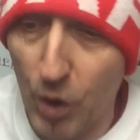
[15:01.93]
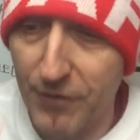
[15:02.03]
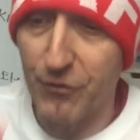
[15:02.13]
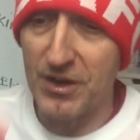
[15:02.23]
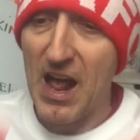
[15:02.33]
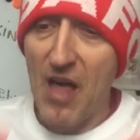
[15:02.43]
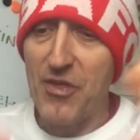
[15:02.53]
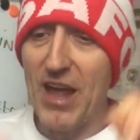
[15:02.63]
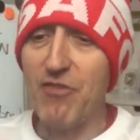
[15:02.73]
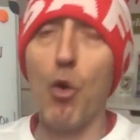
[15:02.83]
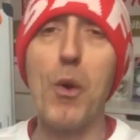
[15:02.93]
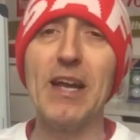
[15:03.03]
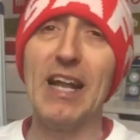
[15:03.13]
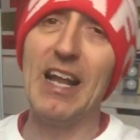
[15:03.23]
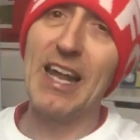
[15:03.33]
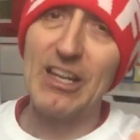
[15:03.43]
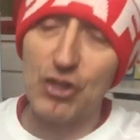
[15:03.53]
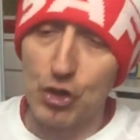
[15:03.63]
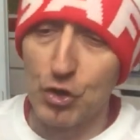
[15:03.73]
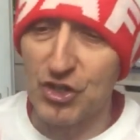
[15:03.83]
Watford. Watford. Then they're away to
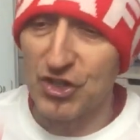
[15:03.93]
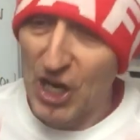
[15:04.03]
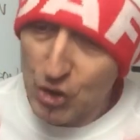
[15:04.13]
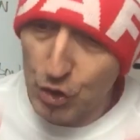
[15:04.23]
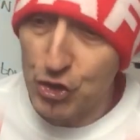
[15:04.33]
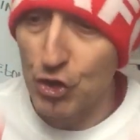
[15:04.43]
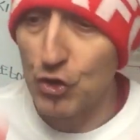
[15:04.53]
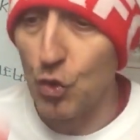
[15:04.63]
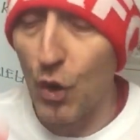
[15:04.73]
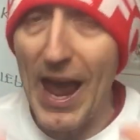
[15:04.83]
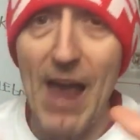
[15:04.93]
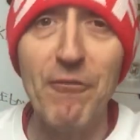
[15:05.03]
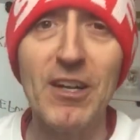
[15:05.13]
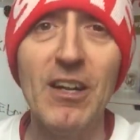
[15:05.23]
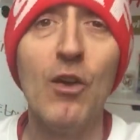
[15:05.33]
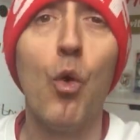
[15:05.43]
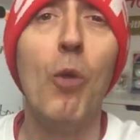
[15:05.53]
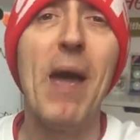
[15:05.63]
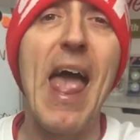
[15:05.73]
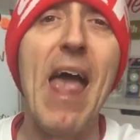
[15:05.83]
Leeds, touch, touch and go. Everton
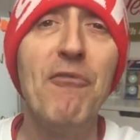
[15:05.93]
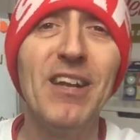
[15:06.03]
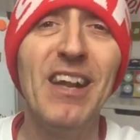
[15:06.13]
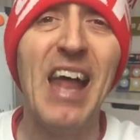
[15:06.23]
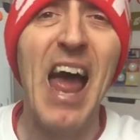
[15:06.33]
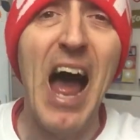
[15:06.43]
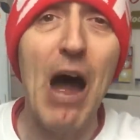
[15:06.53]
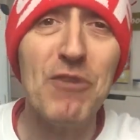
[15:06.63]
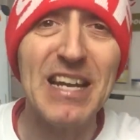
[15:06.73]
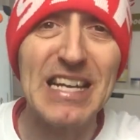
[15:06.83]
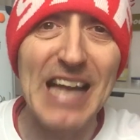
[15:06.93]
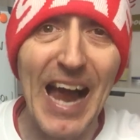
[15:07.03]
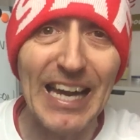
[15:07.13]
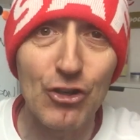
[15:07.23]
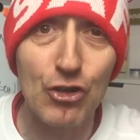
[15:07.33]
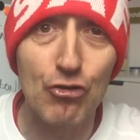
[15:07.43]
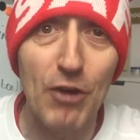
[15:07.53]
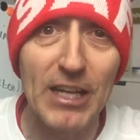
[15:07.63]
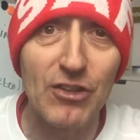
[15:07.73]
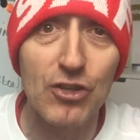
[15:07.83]
home. Everton are in dire
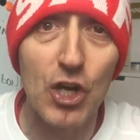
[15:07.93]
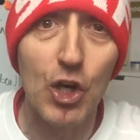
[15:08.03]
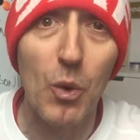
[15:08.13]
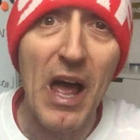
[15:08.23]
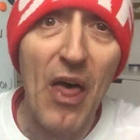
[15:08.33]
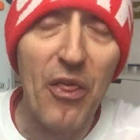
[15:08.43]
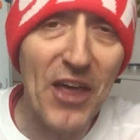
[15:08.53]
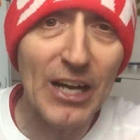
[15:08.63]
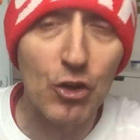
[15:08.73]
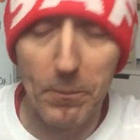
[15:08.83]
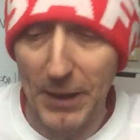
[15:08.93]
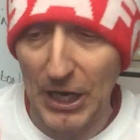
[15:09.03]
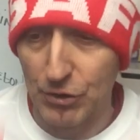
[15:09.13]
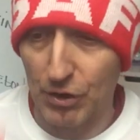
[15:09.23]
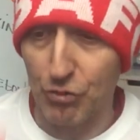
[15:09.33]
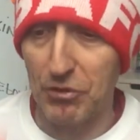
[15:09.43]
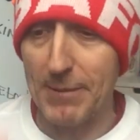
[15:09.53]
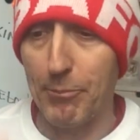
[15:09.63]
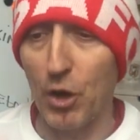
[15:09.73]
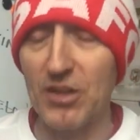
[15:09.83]
straits too. That could be another
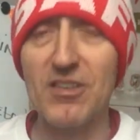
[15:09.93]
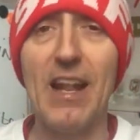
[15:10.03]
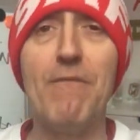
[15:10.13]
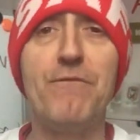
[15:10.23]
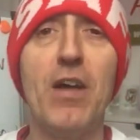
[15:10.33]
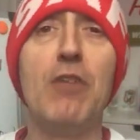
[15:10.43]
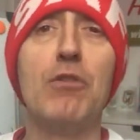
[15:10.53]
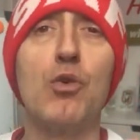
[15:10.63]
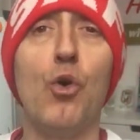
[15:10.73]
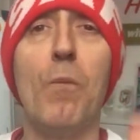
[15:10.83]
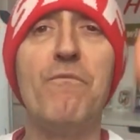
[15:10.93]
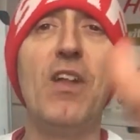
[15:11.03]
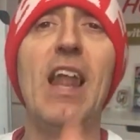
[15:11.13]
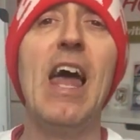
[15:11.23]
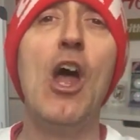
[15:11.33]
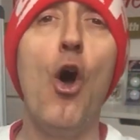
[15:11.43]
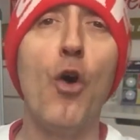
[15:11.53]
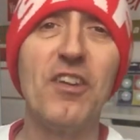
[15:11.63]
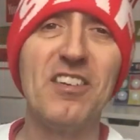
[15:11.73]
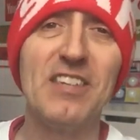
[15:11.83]
three points. And then Villa at home. Villa
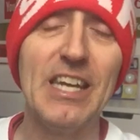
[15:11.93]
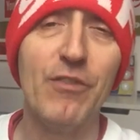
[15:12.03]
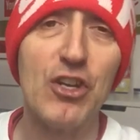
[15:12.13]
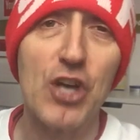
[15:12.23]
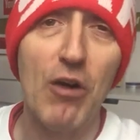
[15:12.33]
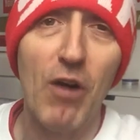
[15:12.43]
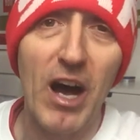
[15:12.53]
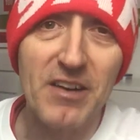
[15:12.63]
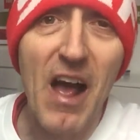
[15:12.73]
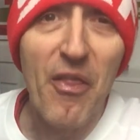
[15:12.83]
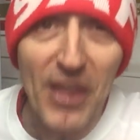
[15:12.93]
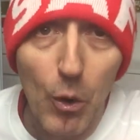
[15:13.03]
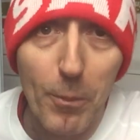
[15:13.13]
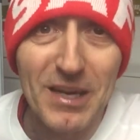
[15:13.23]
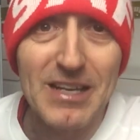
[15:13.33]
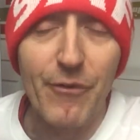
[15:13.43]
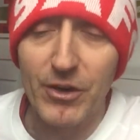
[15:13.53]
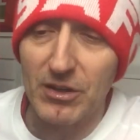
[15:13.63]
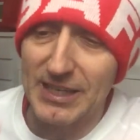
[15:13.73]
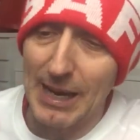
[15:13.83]
under Steven Gerrard. That will be a
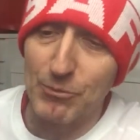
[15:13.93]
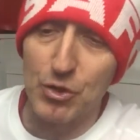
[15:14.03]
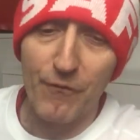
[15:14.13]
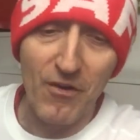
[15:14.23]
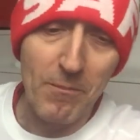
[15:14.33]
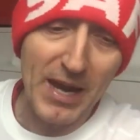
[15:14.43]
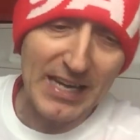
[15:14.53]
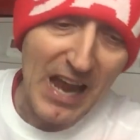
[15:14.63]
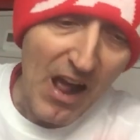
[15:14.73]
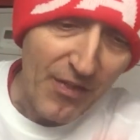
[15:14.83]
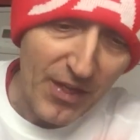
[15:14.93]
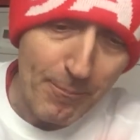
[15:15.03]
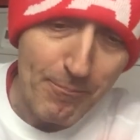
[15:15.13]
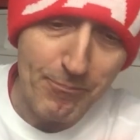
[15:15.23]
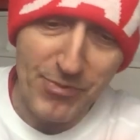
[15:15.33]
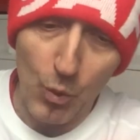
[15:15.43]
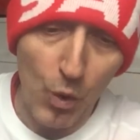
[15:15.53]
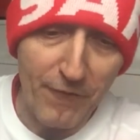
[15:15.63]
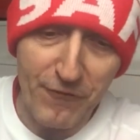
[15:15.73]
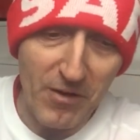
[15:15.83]
difficult game. So for me, the the
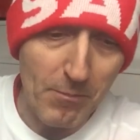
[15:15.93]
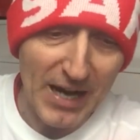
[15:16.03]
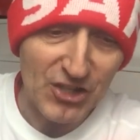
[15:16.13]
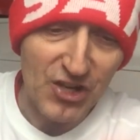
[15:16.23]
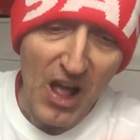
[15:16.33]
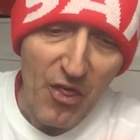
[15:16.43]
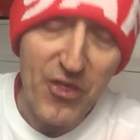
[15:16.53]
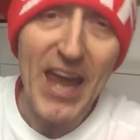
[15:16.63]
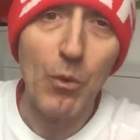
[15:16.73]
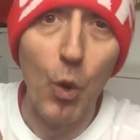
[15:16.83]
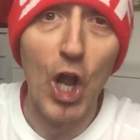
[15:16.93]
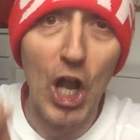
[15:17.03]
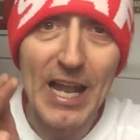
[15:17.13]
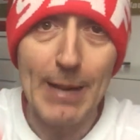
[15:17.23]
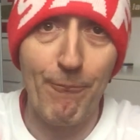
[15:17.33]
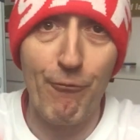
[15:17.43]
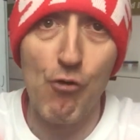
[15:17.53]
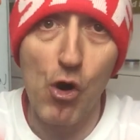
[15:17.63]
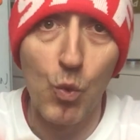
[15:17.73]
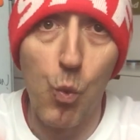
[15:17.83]
Watford match. They will
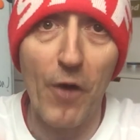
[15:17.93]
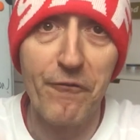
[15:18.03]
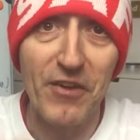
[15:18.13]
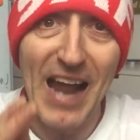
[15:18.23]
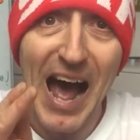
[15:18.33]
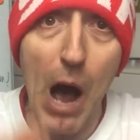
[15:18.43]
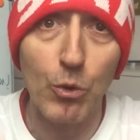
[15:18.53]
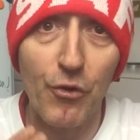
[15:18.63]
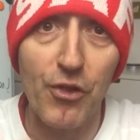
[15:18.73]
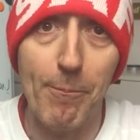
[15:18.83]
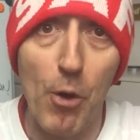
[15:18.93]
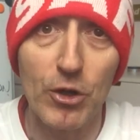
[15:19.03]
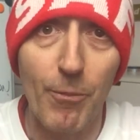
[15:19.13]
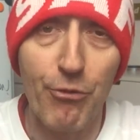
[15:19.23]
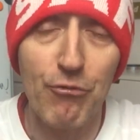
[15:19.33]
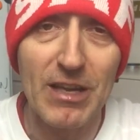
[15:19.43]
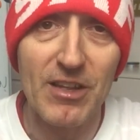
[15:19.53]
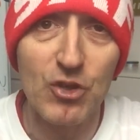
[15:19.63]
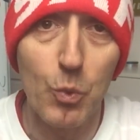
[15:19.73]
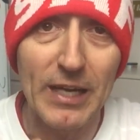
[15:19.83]
leapfrog Watford out of the bottom three
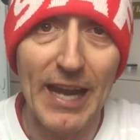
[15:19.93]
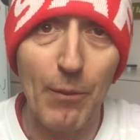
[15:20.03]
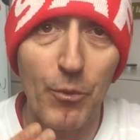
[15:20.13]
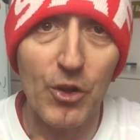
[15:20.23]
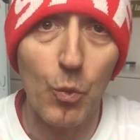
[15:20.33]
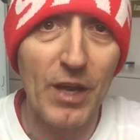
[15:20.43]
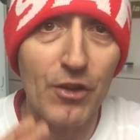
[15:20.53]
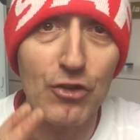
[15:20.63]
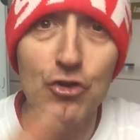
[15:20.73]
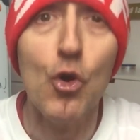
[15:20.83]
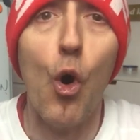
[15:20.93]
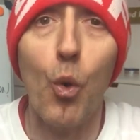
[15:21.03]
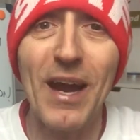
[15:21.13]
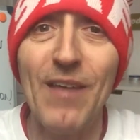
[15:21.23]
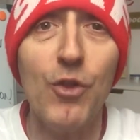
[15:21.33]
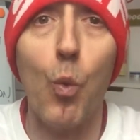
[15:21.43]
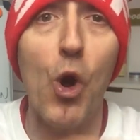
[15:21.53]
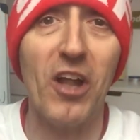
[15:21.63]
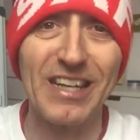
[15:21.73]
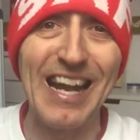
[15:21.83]
this weekend with a win. There's no way in the
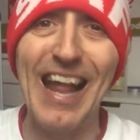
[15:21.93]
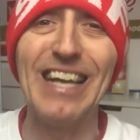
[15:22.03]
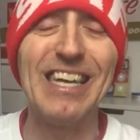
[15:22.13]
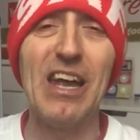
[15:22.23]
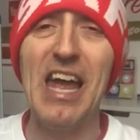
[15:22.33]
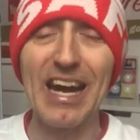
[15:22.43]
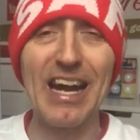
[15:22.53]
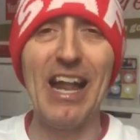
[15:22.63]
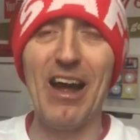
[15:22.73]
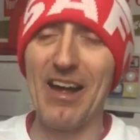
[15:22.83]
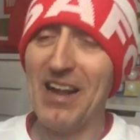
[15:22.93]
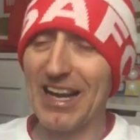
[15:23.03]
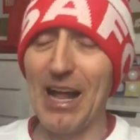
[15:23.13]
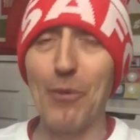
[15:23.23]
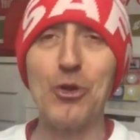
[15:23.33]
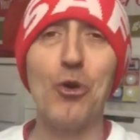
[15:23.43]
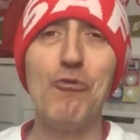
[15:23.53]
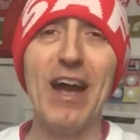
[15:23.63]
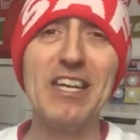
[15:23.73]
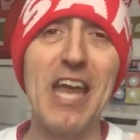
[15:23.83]
world Clan Cla Claudio
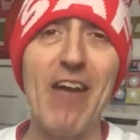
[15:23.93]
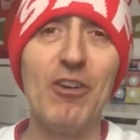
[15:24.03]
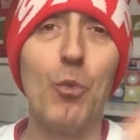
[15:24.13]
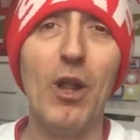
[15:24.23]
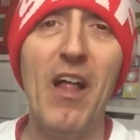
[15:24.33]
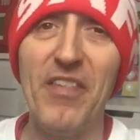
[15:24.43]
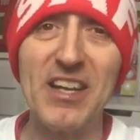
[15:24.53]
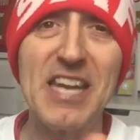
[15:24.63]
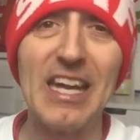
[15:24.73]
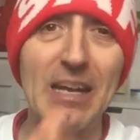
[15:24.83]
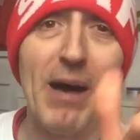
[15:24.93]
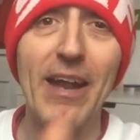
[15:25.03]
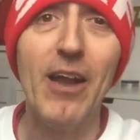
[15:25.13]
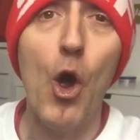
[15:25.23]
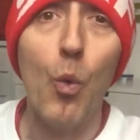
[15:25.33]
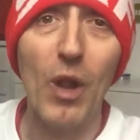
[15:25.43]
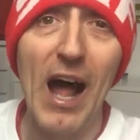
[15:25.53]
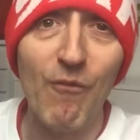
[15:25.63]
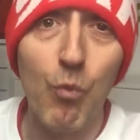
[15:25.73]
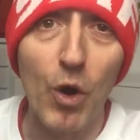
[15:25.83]
Ranieri will, the Tinker Man, will
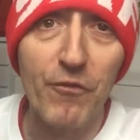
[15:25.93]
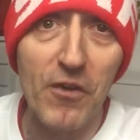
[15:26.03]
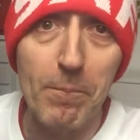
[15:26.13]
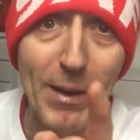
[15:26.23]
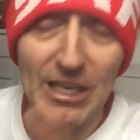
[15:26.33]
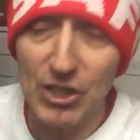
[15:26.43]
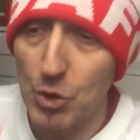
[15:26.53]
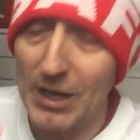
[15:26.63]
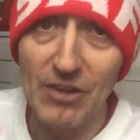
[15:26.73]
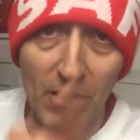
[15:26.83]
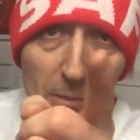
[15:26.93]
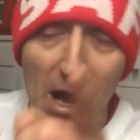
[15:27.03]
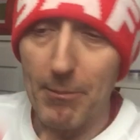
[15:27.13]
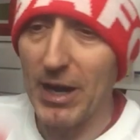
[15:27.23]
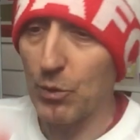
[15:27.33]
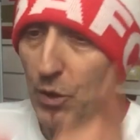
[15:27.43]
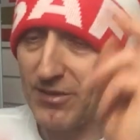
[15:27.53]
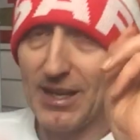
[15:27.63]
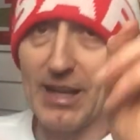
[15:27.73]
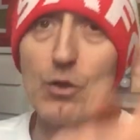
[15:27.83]
have Watford beat Newcastle. Mark my
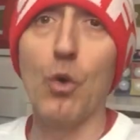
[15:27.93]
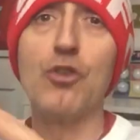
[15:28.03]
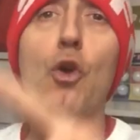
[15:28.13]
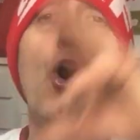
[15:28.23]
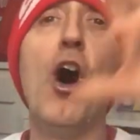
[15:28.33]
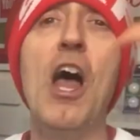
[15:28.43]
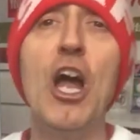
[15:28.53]
words, there you go. So,